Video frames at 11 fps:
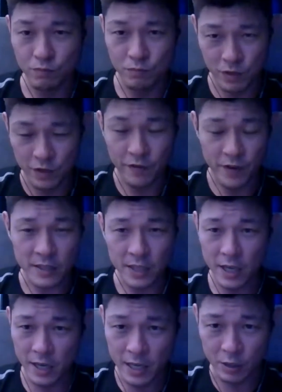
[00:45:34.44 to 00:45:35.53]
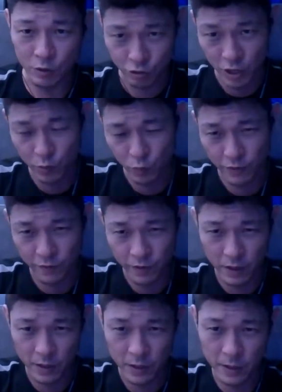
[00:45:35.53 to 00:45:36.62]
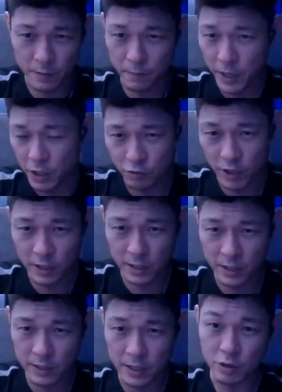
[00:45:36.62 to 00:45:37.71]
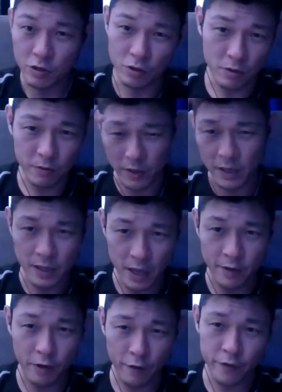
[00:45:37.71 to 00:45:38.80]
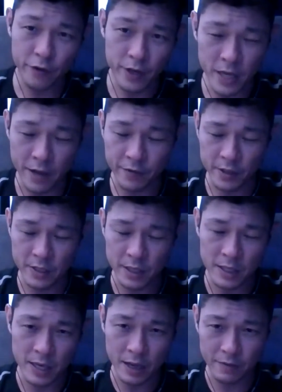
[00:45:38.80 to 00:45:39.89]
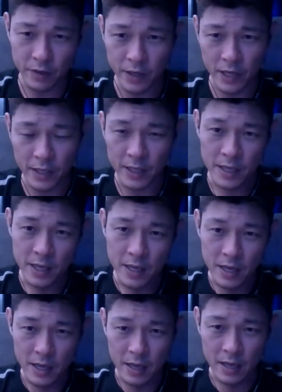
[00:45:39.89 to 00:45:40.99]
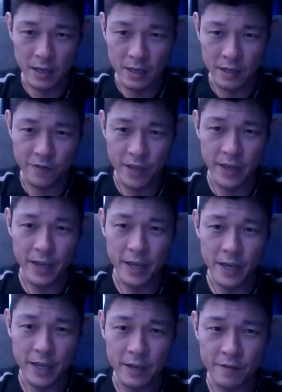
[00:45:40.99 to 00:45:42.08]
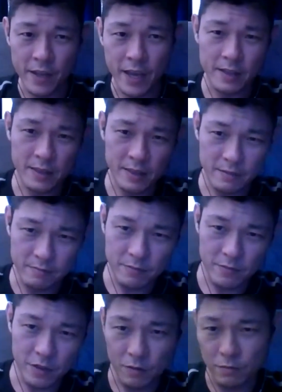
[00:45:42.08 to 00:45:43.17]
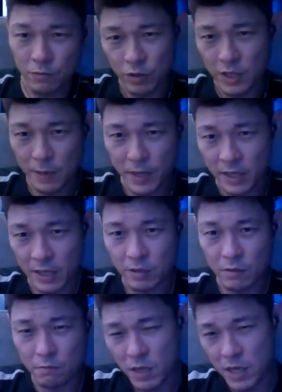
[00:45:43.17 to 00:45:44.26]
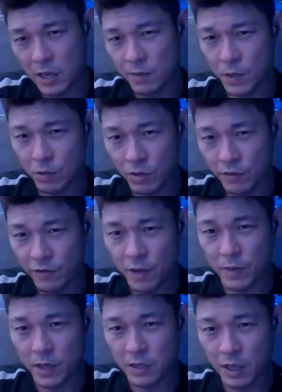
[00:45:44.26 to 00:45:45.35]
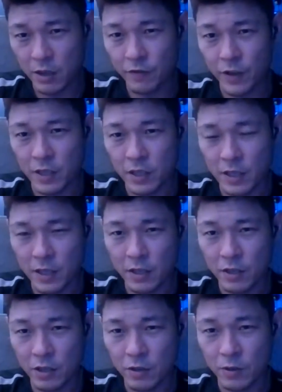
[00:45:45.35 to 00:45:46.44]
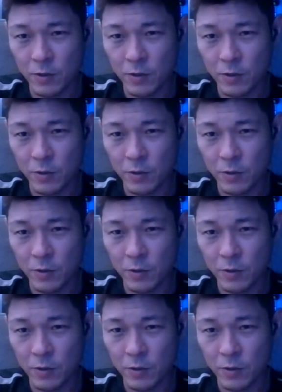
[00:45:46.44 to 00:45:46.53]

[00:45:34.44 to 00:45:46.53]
if, let's say, I get to train with my instructors, and you know, they are already have a certain level, and if they you know, do some attacks on me and I'm able to defend myself, and you know,